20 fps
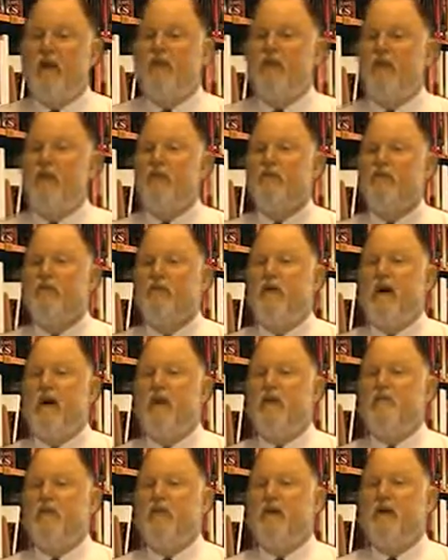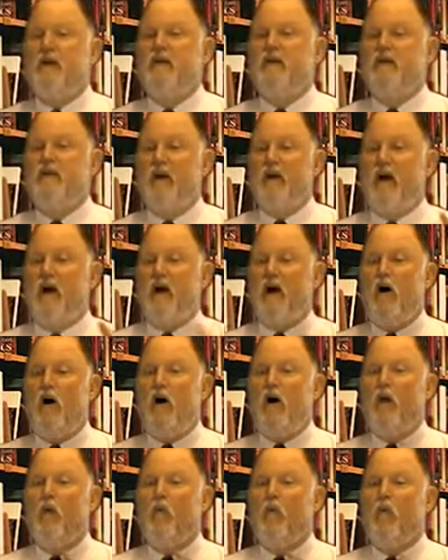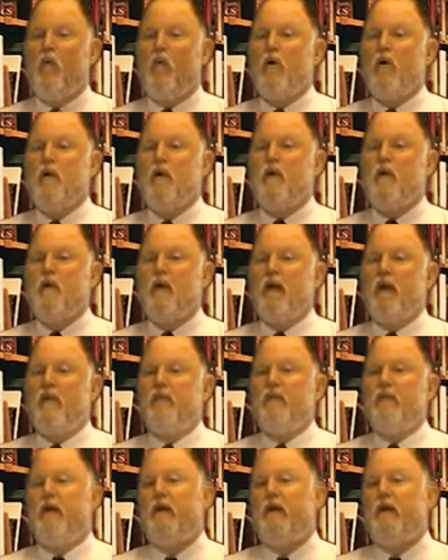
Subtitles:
of these are in isolation. They all work together.